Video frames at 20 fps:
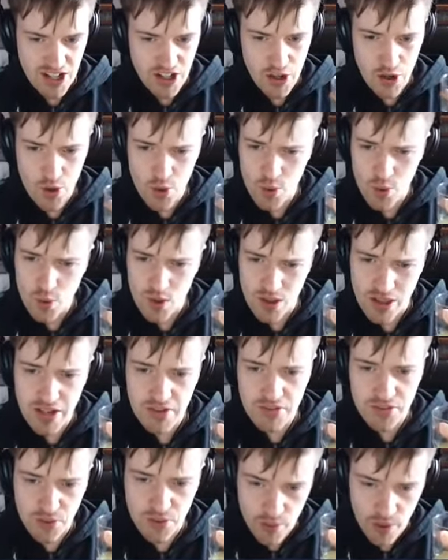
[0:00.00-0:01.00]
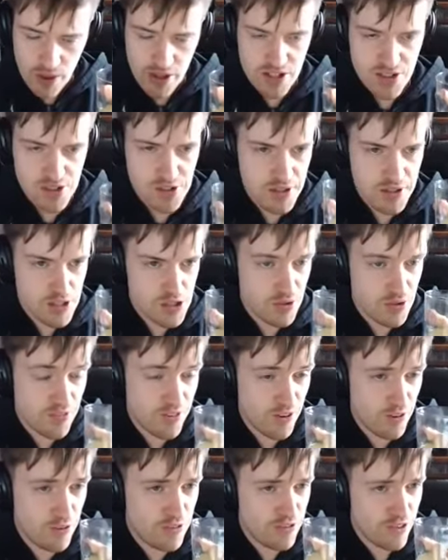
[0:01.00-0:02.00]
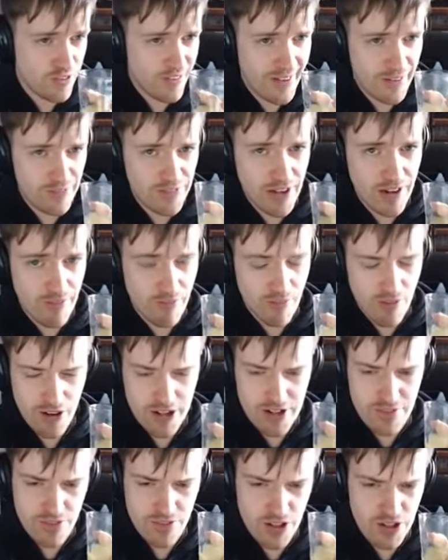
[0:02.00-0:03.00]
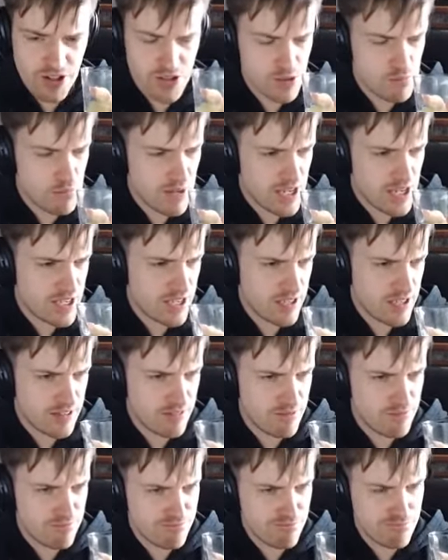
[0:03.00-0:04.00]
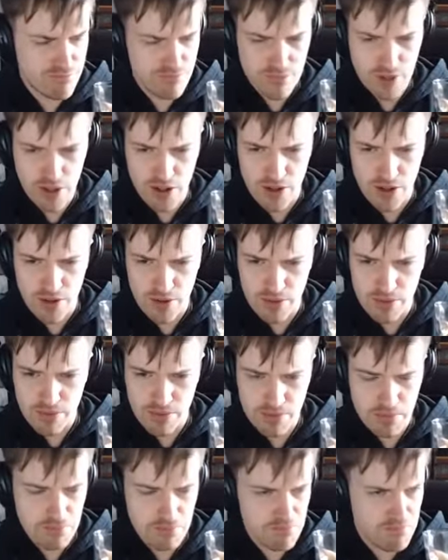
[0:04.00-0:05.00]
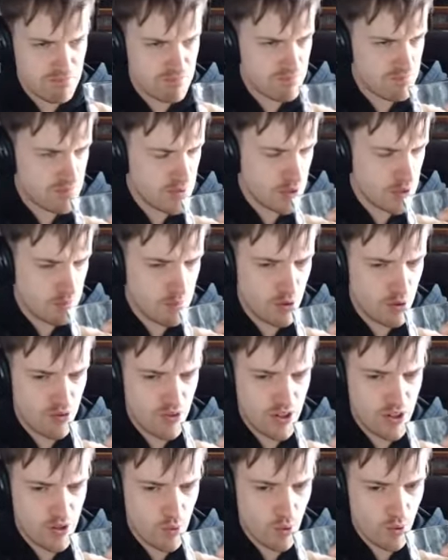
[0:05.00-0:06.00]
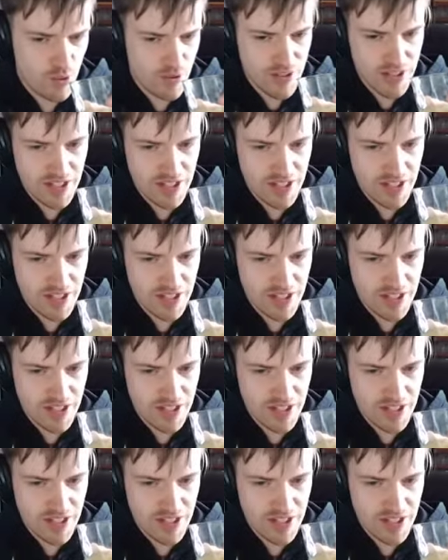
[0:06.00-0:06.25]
Go left, right, so that's a vote for left and right, thus making uh, yeah, both equal.